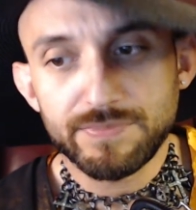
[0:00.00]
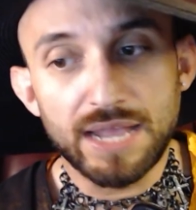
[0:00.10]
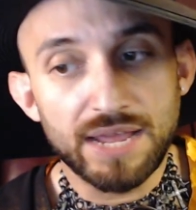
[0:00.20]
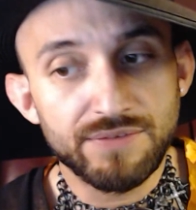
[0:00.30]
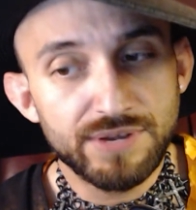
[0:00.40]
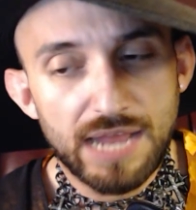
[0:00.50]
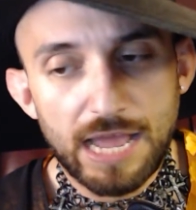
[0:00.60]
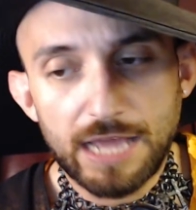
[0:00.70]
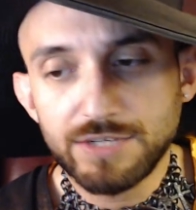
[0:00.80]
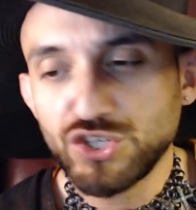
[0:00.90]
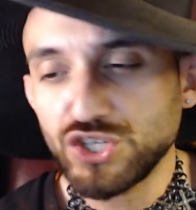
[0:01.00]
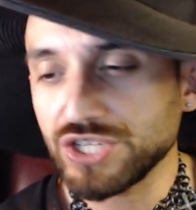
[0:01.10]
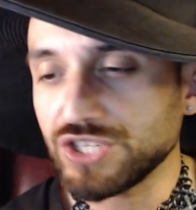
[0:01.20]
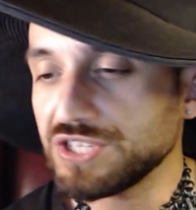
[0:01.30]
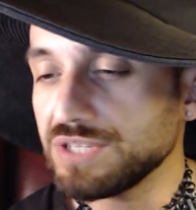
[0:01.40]
Every night,
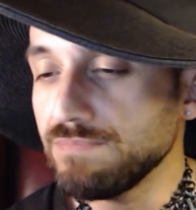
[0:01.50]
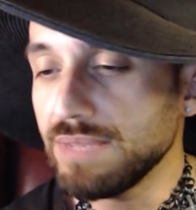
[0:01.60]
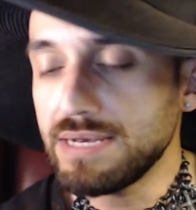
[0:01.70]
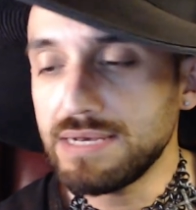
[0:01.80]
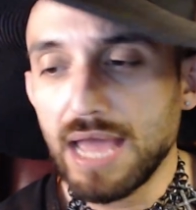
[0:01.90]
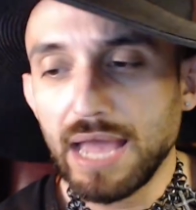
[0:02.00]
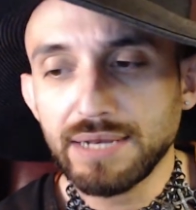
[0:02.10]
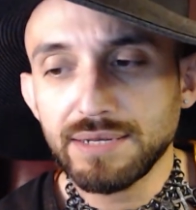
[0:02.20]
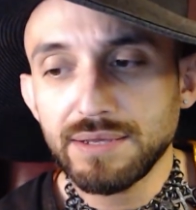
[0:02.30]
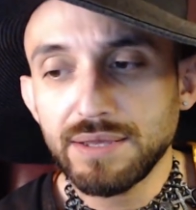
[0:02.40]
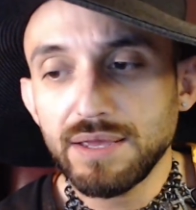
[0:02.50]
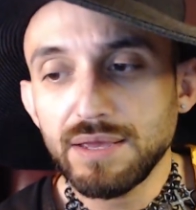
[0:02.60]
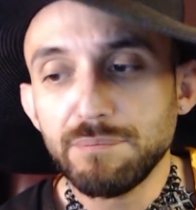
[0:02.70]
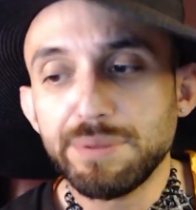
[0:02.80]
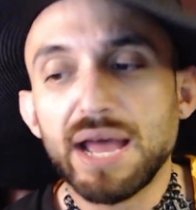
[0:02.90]
just at midnight,
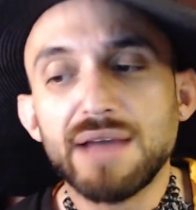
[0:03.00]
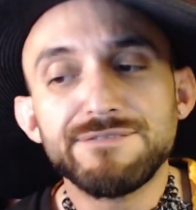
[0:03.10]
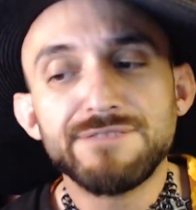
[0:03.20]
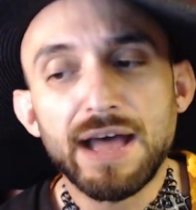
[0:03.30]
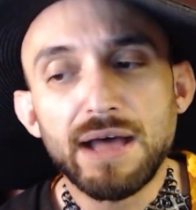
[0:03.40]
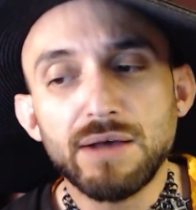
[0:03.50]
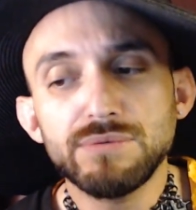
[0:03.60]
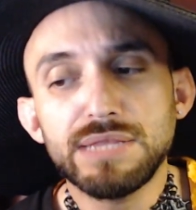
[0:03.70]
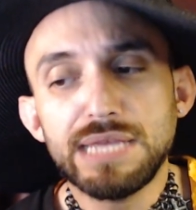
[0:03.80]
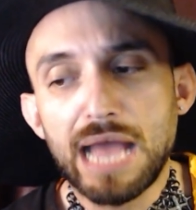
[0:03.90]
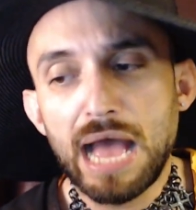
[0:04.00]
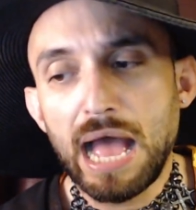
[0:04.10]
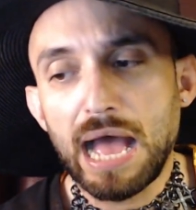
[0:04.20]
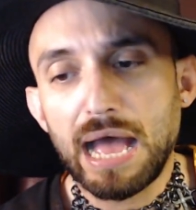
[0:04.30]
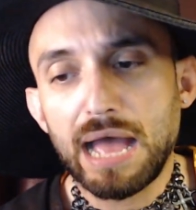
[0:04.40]
but I found the
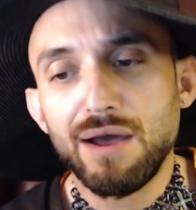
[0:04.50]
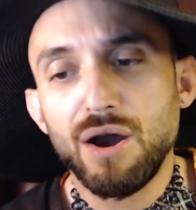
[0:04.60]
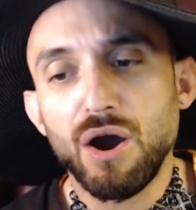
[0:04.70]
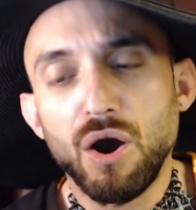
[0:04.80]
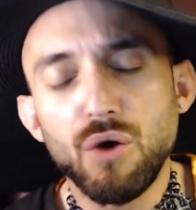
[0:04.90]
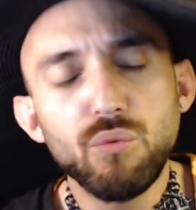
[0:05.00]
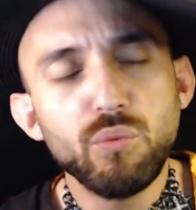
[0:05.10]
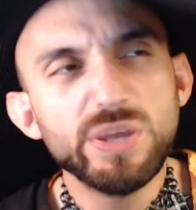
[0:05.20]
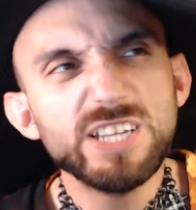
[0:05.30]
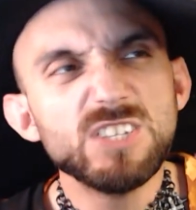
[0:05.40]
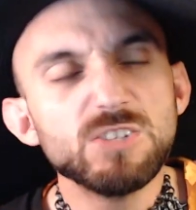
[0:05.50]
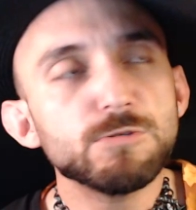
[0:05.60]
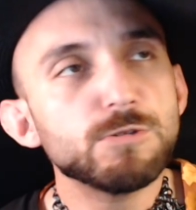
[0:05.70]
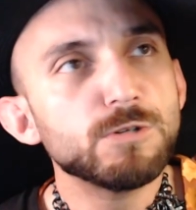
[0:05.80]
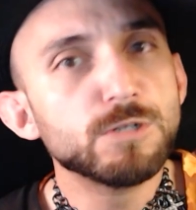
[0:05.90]
eye
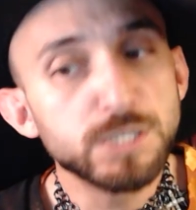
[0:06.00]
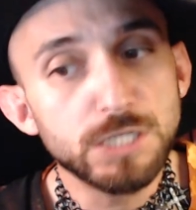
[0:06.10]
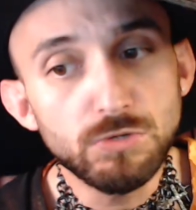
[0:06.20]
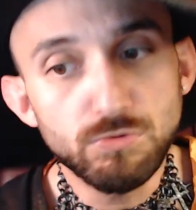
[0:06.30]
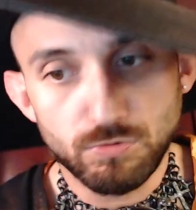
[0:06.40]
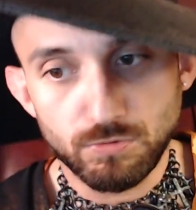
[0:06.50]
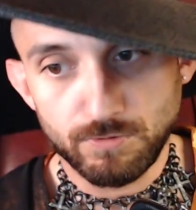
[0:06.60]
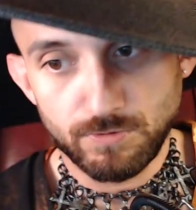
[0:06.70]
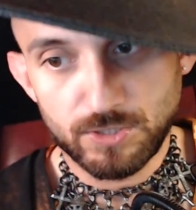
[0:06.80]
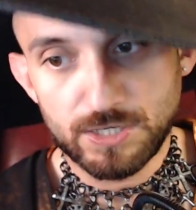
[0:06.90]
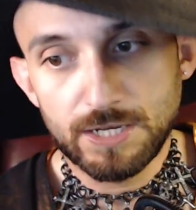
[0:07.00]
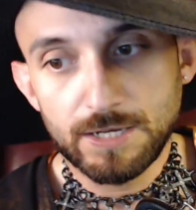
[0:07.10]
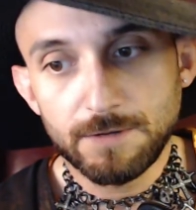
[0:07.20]
always closed,